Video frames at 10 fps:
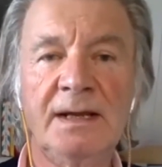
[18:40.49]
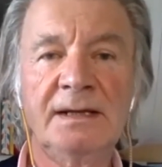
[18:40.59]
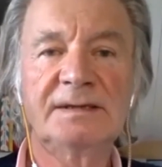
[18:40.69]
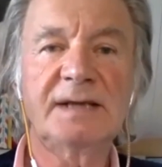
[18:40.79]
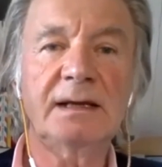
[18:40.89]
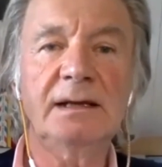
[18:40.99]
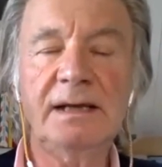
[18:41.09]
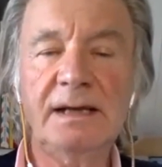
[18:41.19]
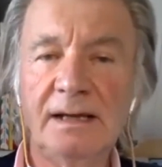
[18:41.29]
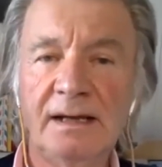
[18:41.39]

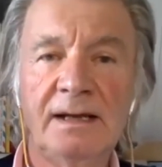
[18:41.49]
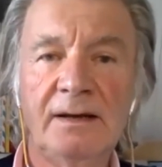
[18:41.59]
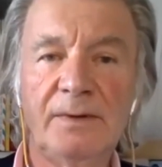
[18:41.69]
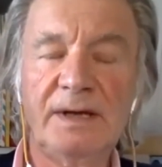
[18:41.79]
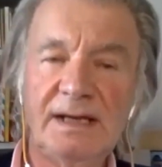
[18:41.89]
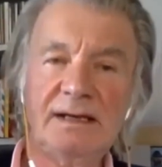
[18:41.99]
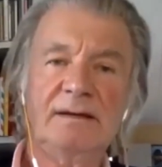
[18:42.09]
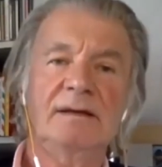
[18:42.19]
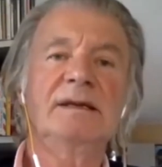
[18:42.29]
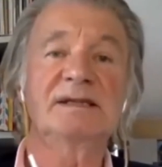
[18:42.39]
Secondly, we need
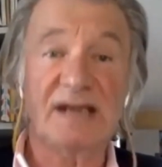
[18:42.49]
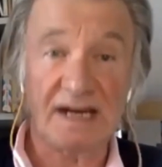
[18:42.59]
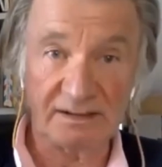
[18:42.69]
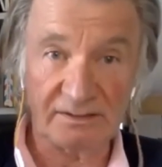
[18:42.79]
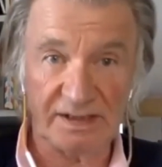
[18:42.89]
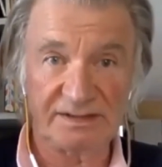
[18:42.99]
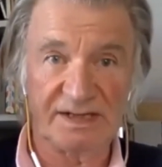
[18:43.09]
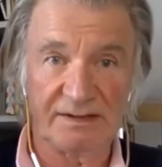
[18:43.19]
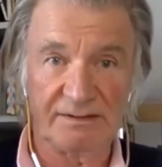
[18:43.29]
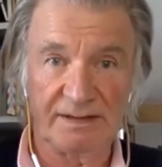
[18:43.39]
design
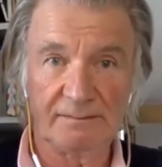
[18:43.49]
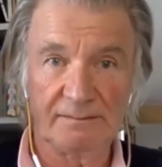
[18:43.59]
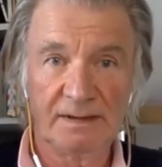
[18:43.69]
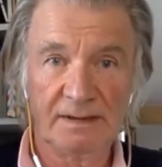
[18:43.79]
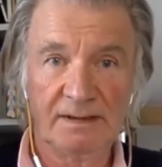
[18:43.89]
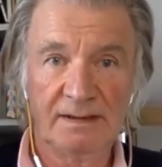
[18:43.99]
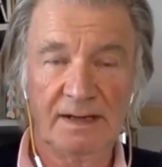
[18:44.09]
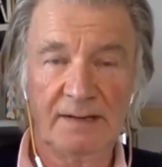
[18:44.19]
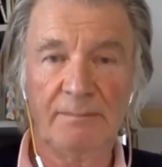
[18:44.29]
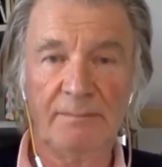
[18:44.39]
criteria.
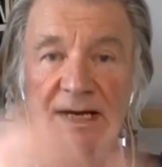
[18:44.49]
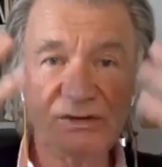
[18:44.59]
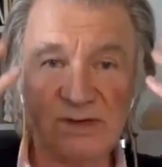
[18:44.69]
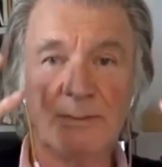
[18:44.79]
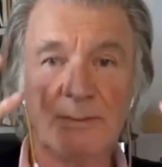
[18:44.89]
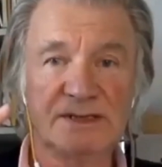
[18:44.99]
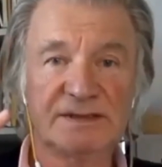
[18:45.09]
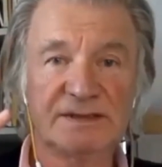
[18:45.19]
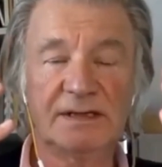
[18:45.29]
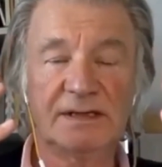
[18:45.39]
And my dream
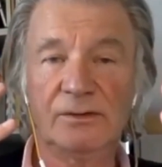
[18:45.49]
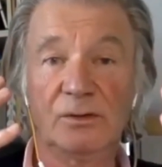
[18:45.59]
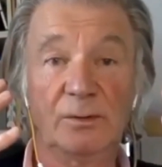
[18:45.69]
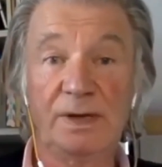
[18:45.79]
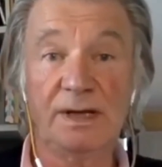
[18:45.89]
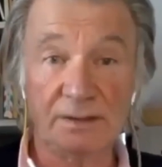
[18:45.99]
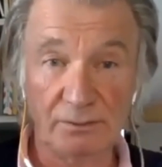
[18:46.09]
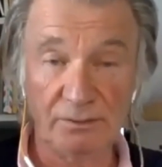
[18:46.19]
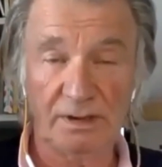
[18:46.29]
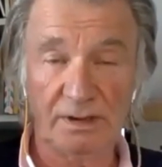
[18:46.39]
is, in the European
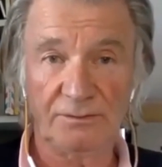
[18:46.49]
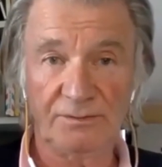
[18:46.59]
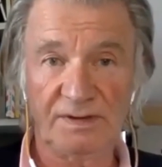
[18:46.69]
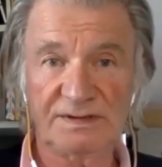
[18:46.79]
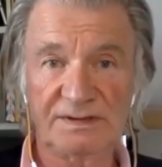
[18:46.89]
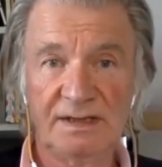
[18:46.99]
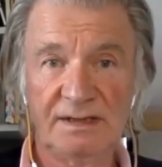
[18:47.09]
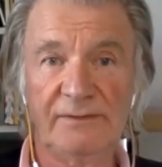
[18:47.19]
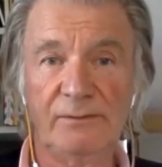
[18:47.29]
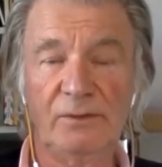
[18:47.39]
Union context,
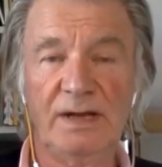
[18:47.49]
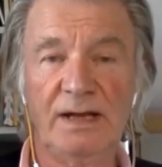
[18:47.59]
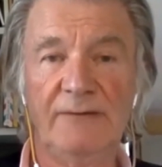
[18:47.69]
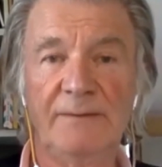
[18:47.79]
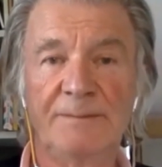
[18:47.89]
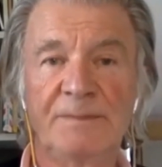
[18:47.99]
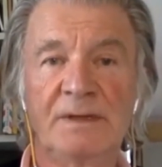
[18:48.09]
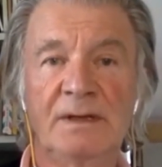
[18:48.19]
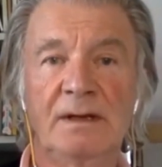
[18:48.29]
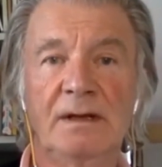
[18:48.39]
that we would have
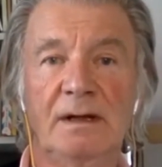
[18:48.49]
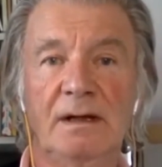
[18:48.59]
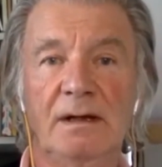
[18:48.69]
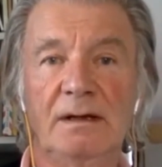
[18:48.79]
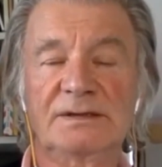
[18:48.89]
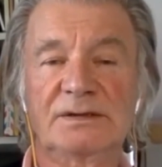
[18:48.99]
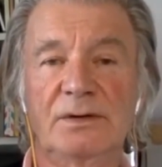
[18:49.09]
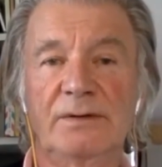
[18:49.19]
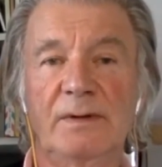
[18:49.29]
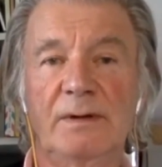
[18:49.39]
sort
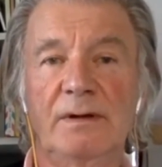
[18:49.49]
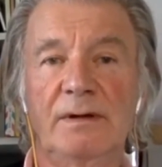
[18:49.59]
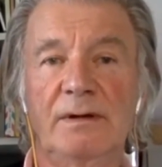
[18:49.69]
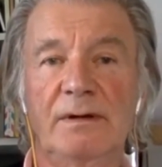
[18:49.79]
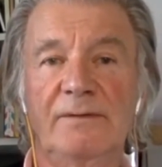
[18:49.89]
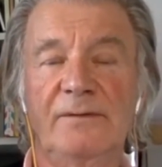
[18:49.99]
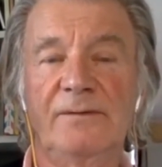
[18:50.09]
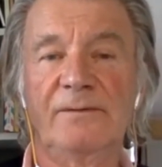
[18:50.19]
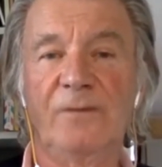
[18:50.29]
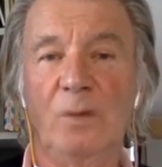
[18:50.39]
of a
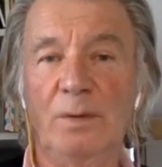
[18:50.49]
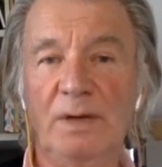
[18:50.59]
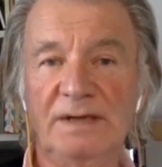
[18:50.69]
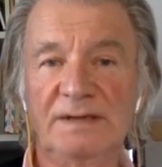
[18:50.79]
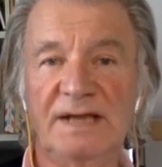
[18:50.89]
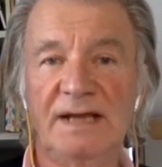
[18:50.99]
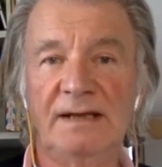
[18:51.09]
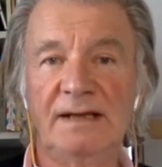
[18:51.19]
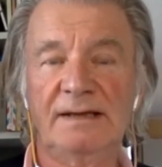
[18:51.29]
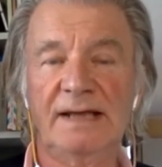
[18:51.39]
formula saying
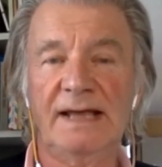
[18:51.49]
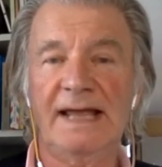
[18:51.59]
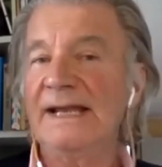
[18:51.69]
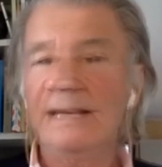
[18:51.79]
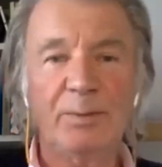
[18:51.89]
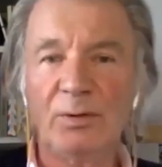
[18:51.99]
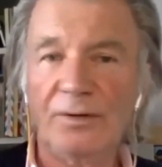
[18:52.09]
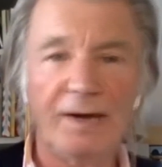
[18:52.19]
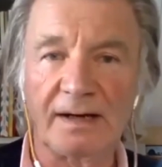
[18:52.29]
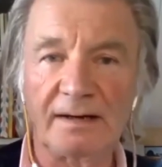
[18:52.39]
that any
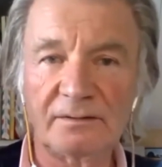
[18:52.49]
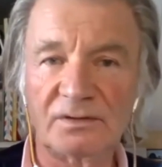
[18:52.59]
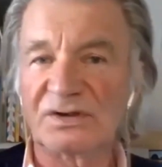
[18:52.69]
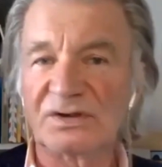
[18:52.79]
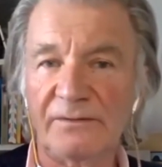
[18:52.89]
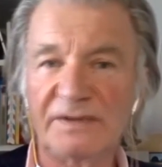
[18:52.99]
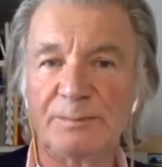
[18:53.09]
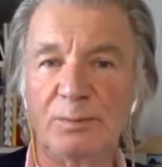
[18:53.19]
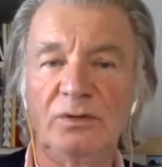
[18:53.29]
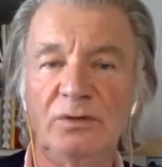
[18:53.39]
product or service
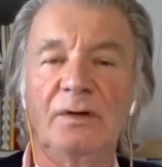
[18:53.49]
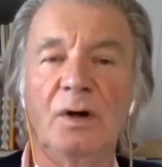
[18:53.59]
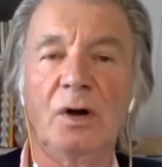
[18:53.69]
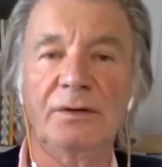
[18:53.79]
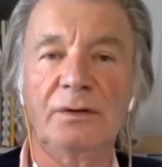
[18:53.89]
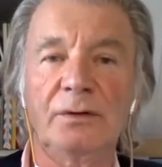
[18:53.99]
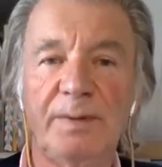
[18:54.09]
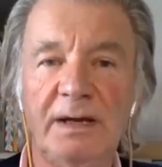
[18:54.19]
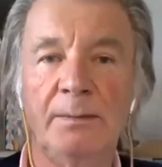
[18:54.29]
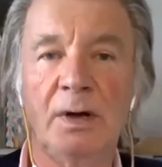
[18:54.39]
put on the
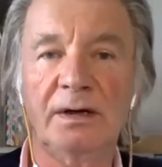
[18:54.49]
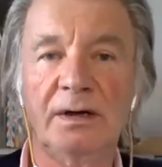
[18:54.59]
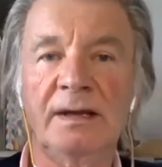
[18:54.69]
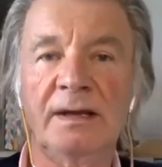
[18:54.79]
European market